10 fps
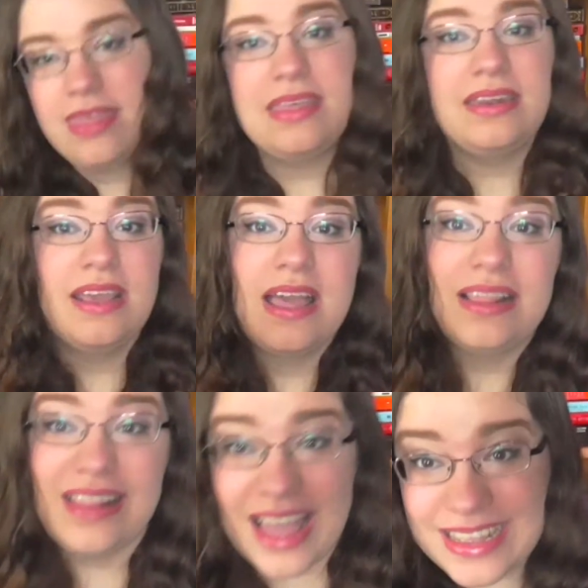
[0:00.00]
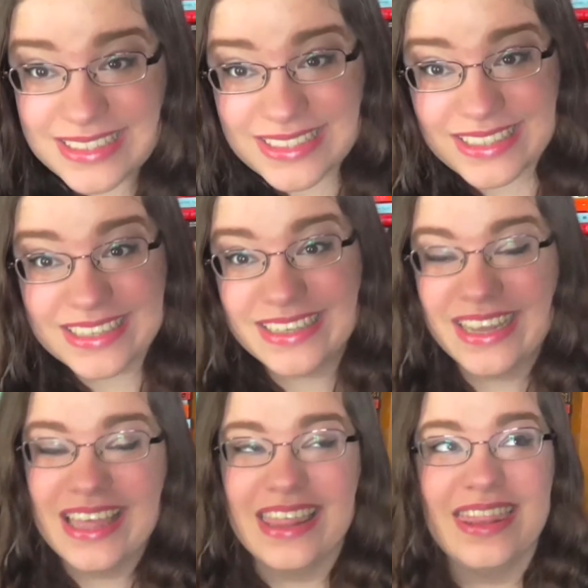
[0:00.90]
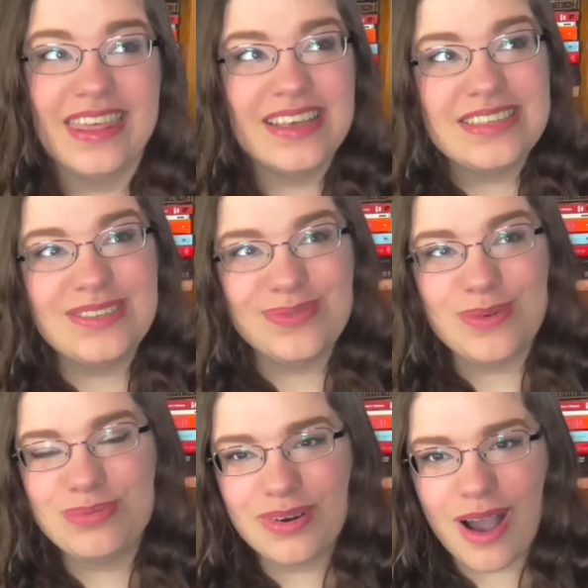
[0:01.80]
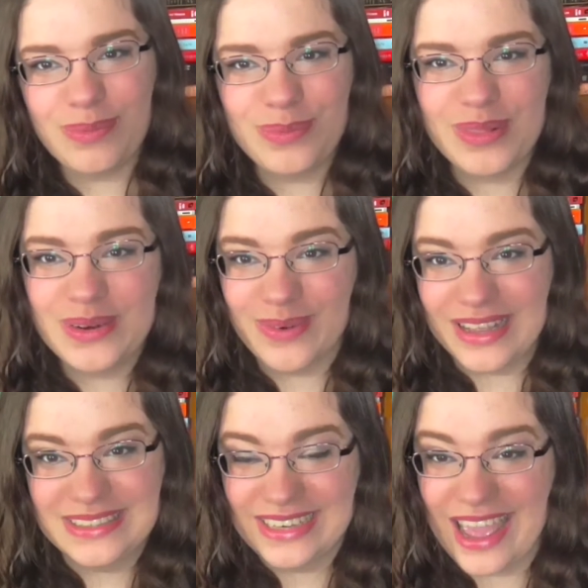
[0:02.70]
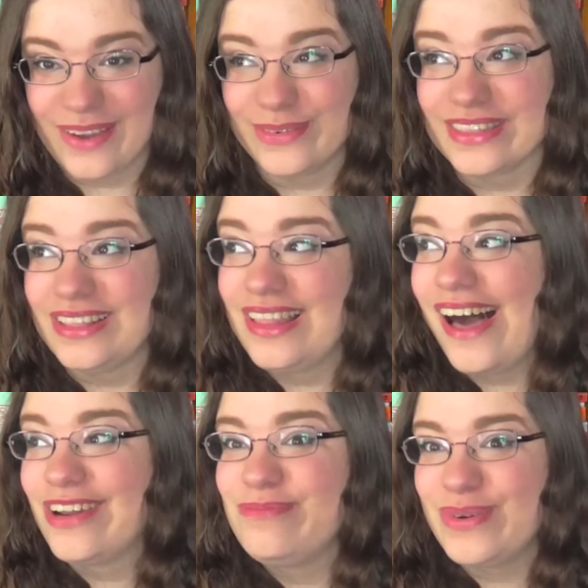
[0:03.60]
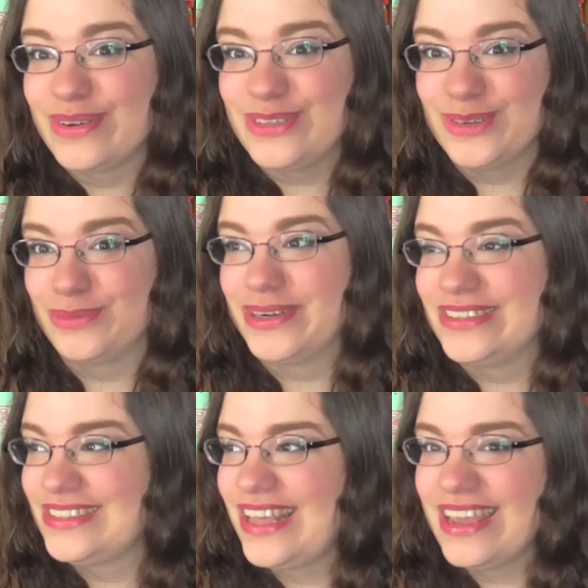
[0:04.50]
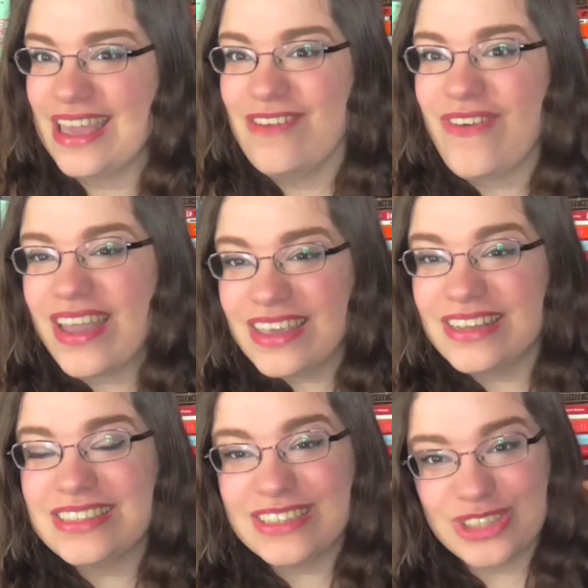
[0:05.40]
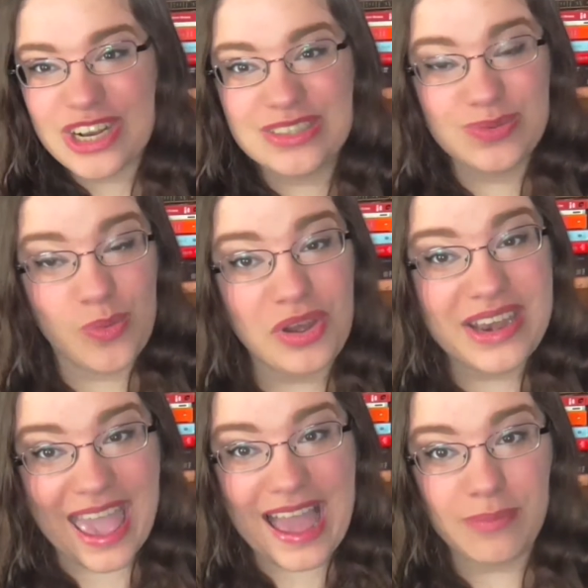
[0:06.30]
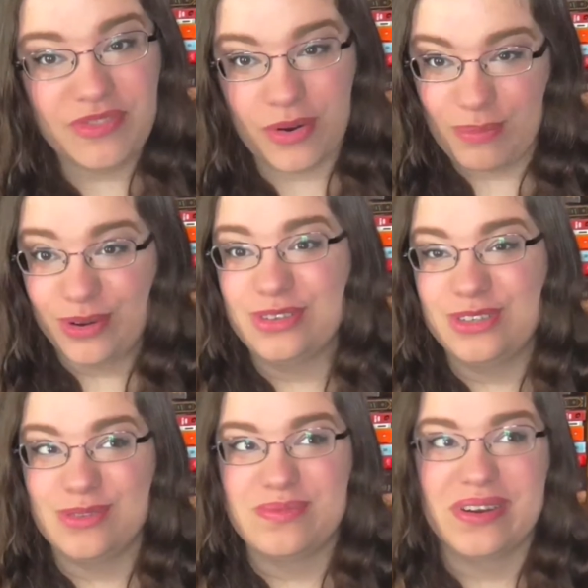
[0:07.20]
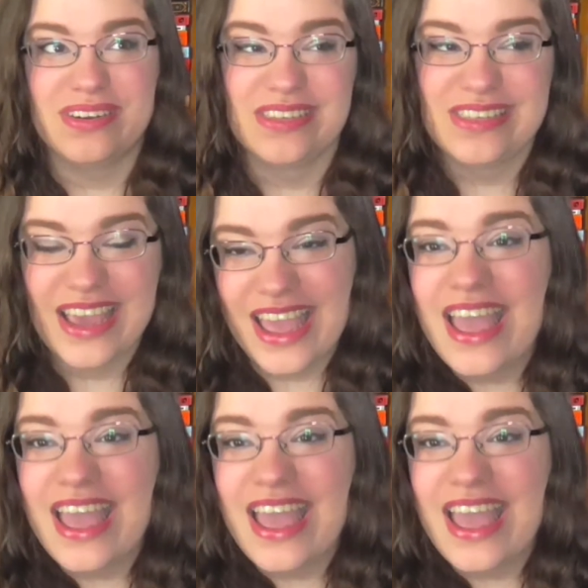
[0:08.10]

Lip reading: And then lastly, this will probably resonate with a lot of BookTubers. Like, if I can suggest one app for BookTubers,